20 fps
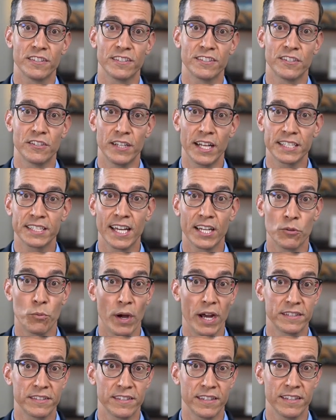So that's kind of
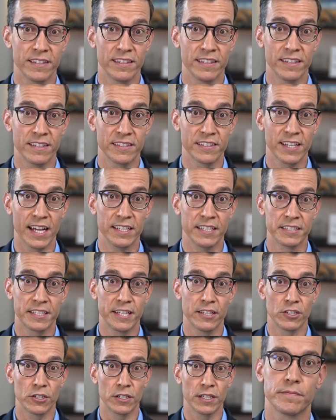why it's the silent
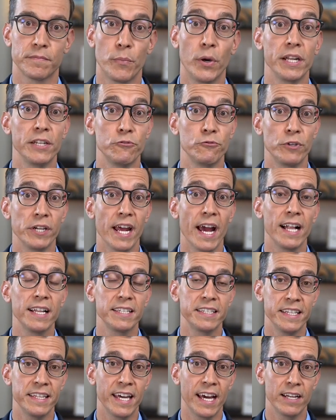killer. But in
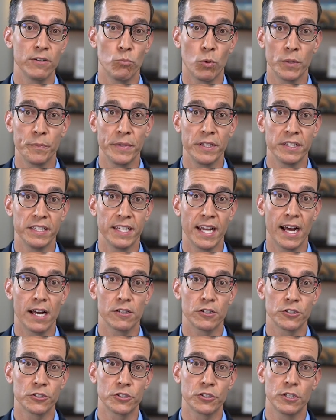reality, that $1 million
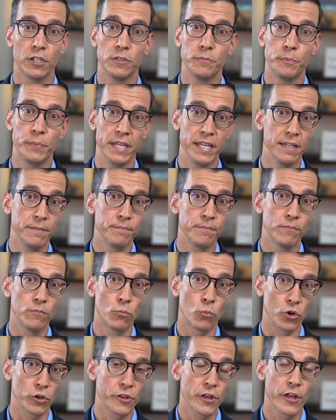could be
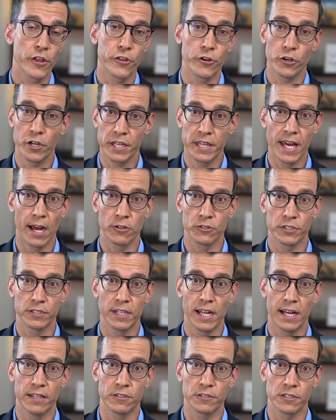worth
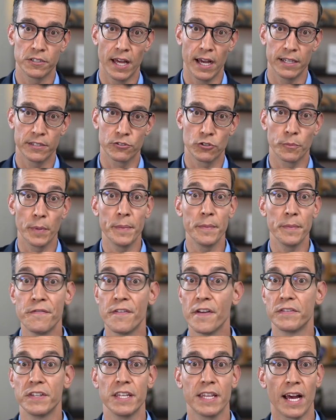$30,000 less, or
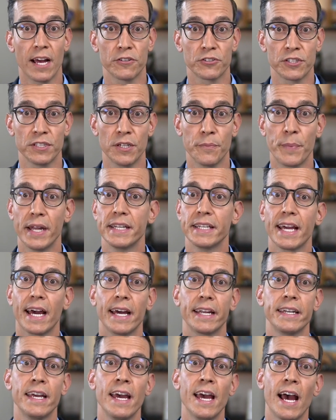$50,000, depending
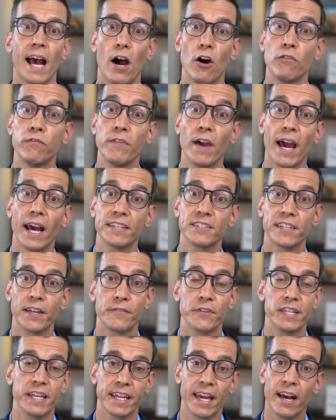on how fast
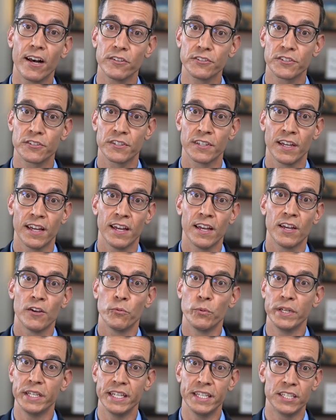everything else
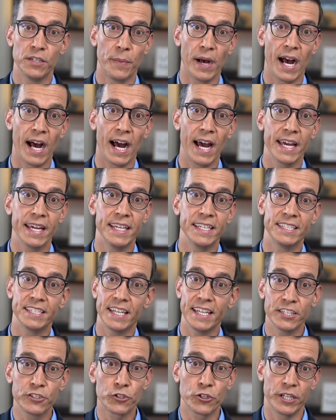we need to buy is
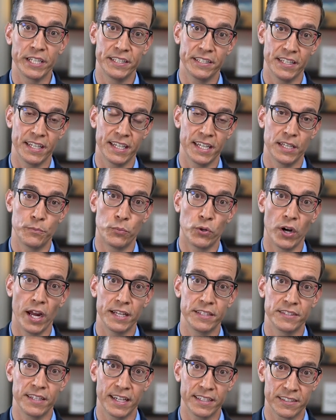increasing in
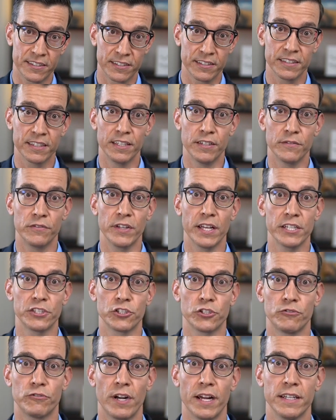price. That's
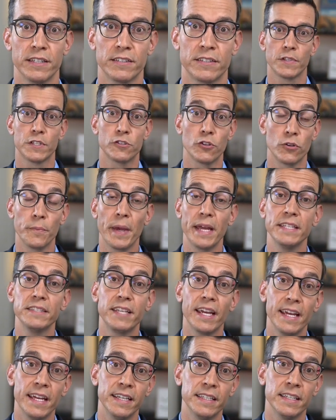inflation, right? So to
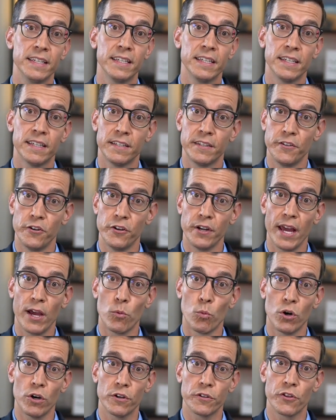maintain their
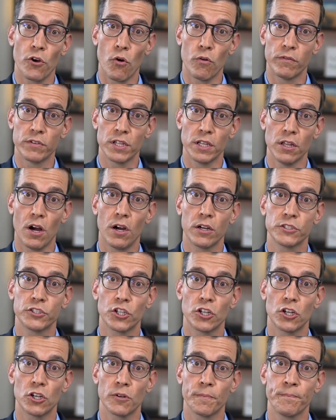net worth over the long
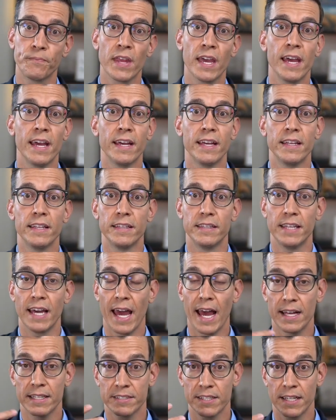term, the
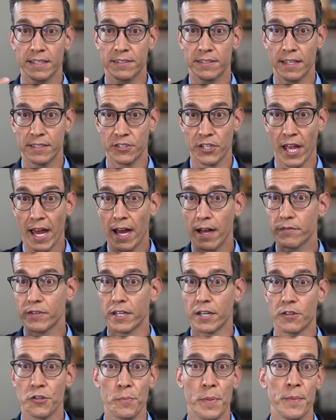assets that you have
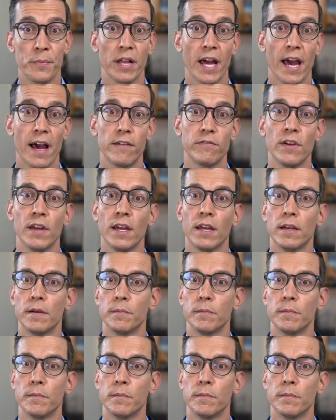that other people have